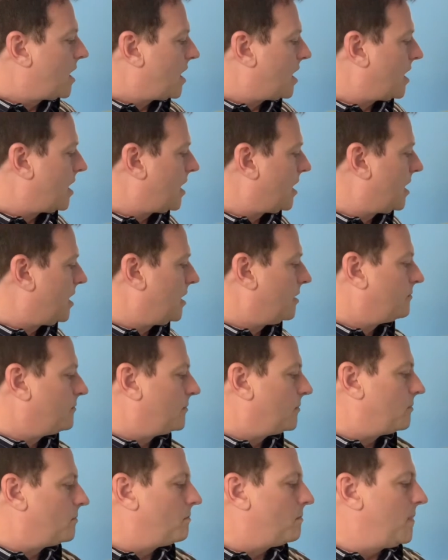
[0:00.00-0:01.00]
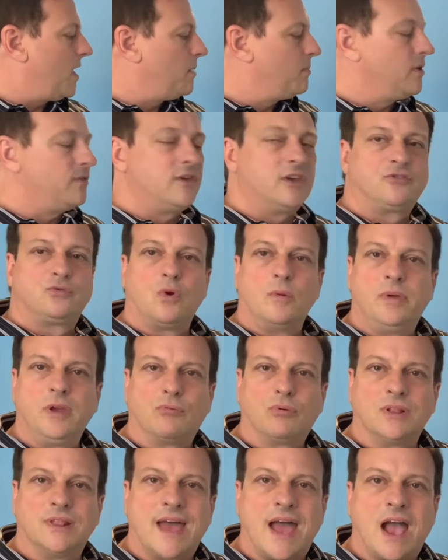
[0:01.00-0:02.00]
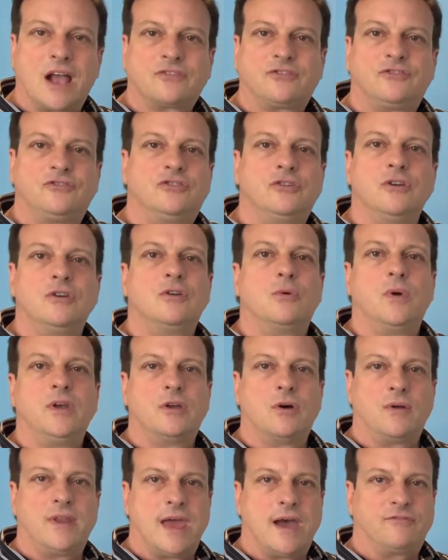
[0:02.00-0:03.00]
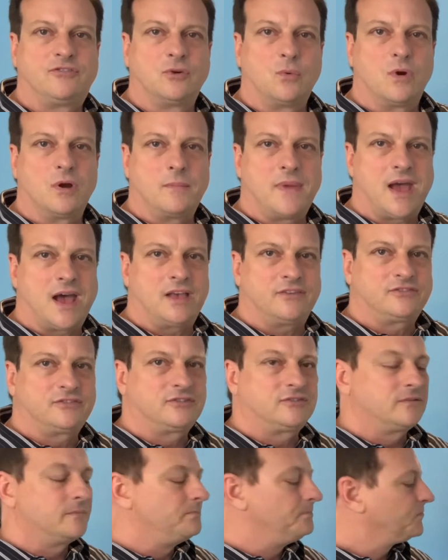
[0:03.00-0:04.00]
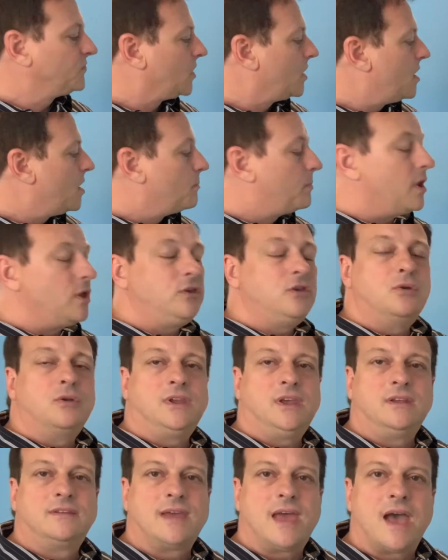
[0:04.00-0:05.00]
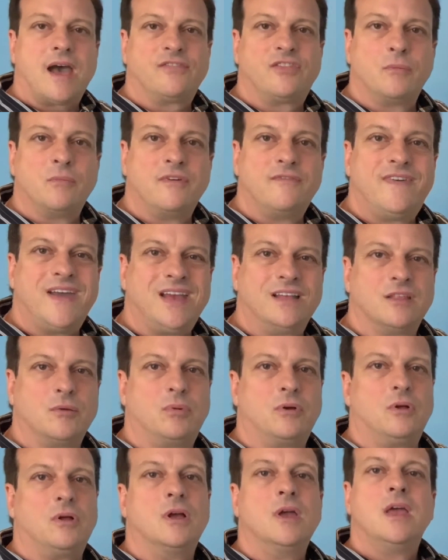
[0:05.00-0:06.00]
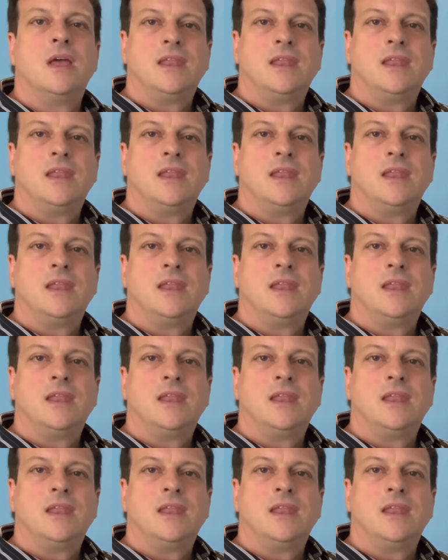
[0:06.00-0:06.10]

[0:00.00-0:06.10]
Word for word: Um, maybe this will be relaxed soon and we don't have to wear masks but you need to have them available.